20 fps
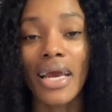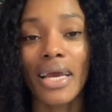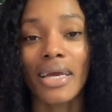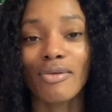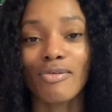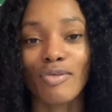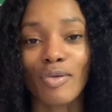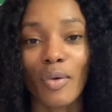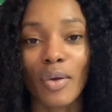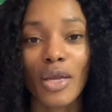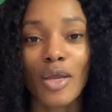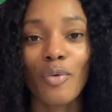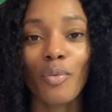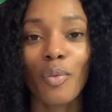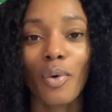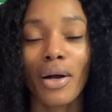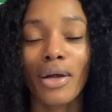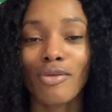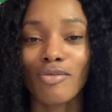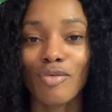And so he
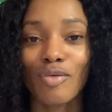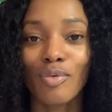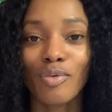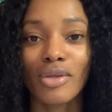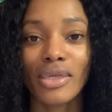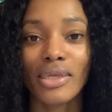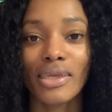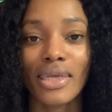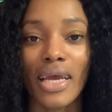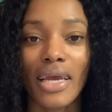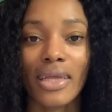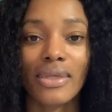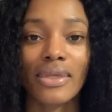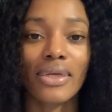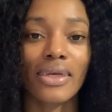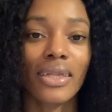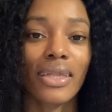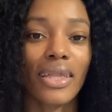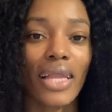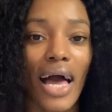wants you to take
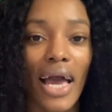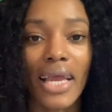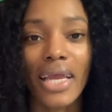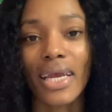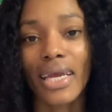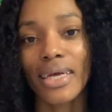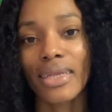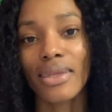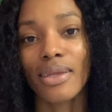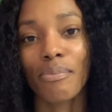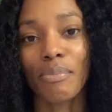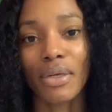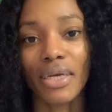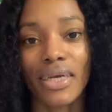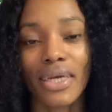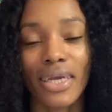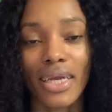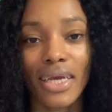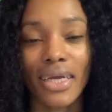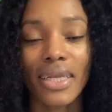delight in the
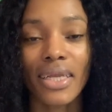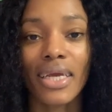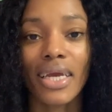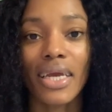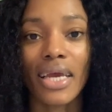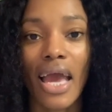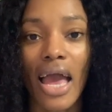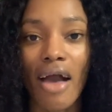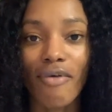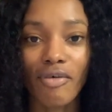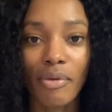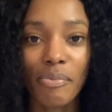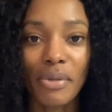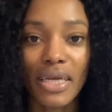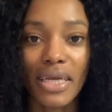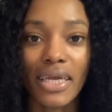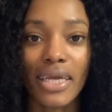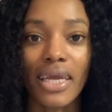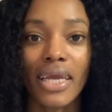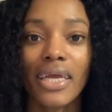beginning and have a
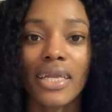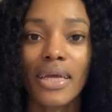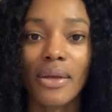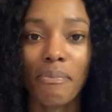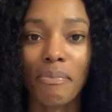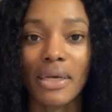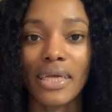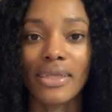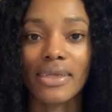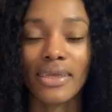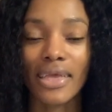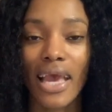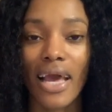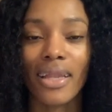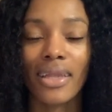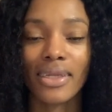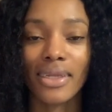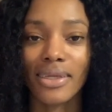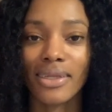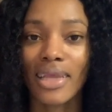beginning
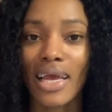mentality.